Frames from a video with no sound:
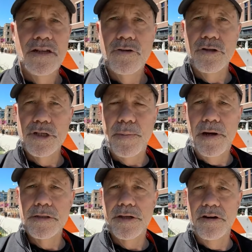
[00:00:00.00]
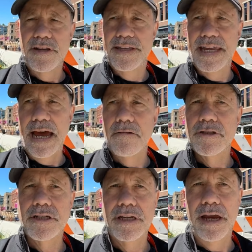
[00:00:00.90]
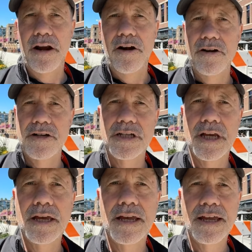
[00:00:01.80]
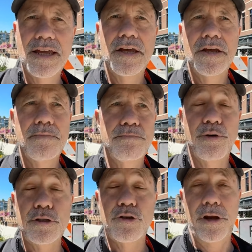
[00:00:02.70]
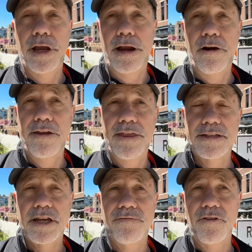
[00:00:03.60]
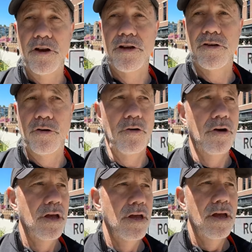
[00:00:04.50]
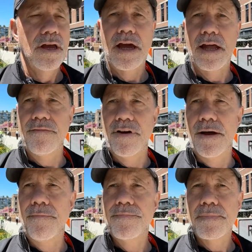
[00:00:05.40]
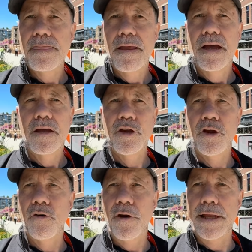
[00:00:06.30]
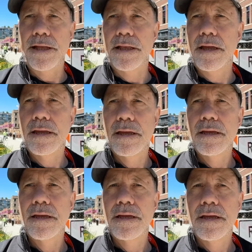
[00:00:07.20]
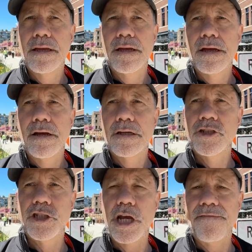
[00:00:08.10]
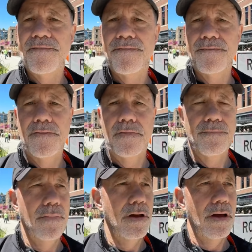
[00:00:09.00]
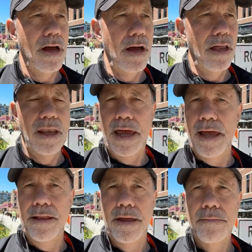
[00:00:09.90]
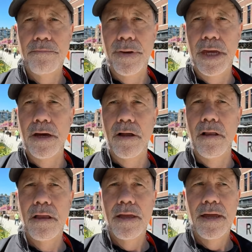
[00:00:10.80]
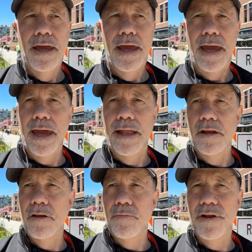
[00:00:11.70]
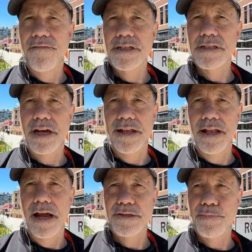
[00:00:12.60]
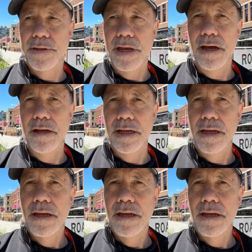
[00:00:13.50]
to experience their downstairs butchery area that's converted to uh, curated chef-led uh, meal and a little bit of insight on hospitality.